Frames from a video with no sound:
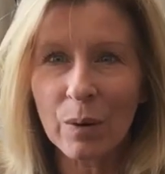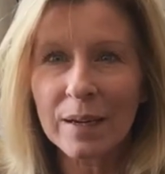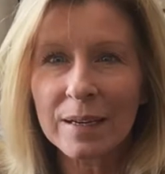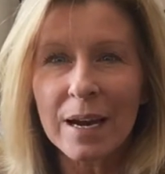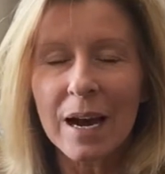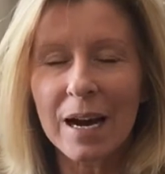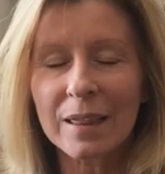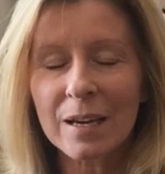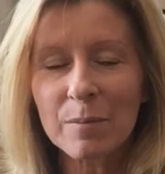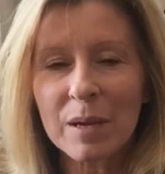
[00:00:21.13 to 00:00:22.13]
And I
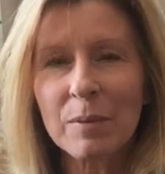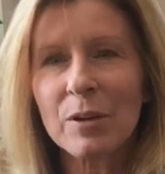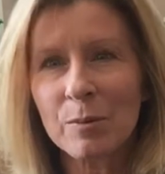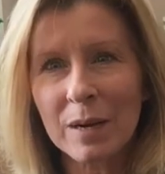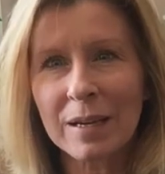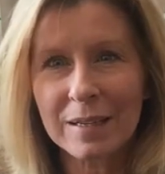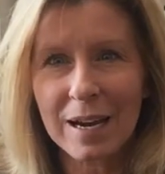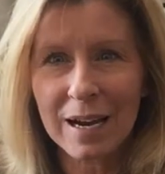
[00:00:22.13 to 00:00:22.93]
thought maybe you might